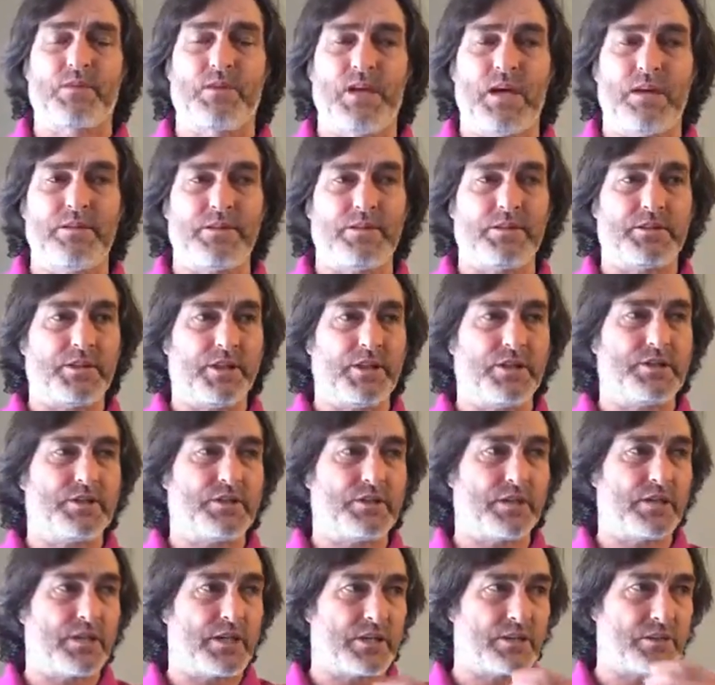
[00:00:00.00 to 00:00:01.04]
and the
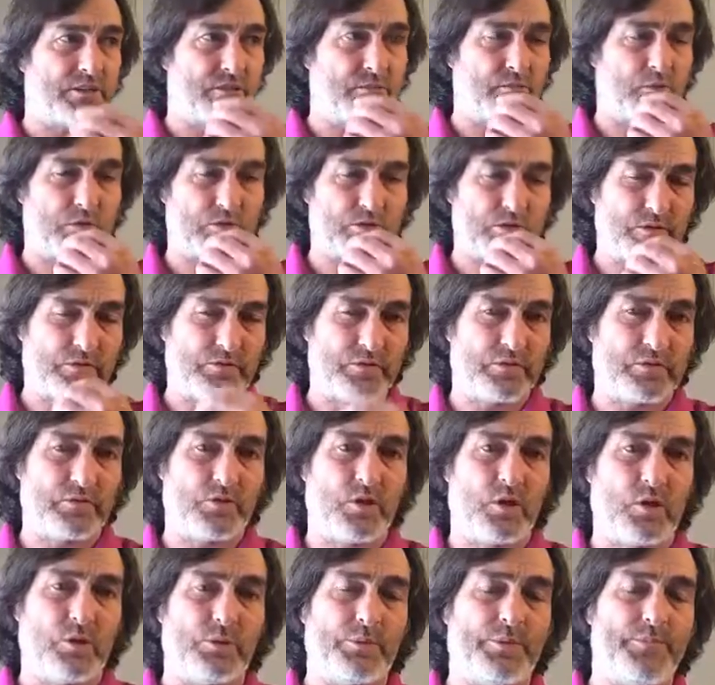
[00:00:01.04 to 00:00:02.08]
teacher, as most of you
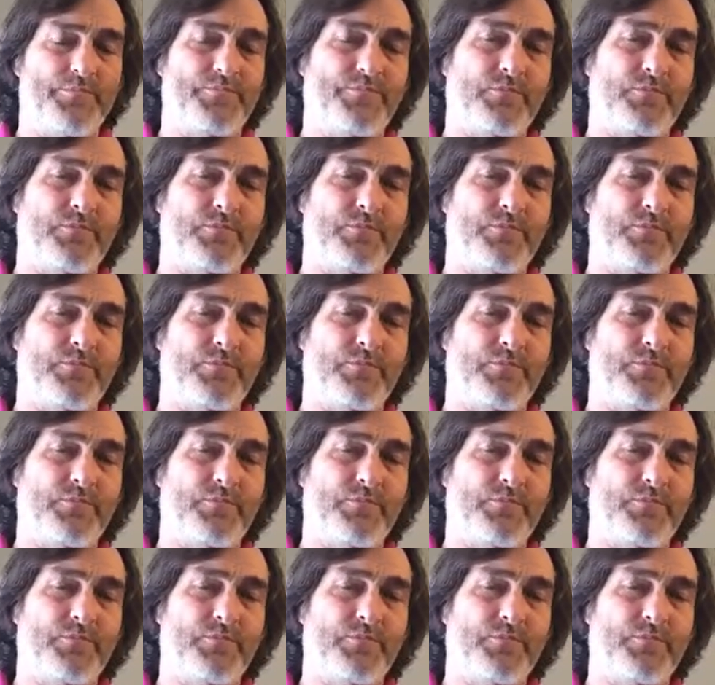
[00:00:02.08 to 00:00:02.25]
know,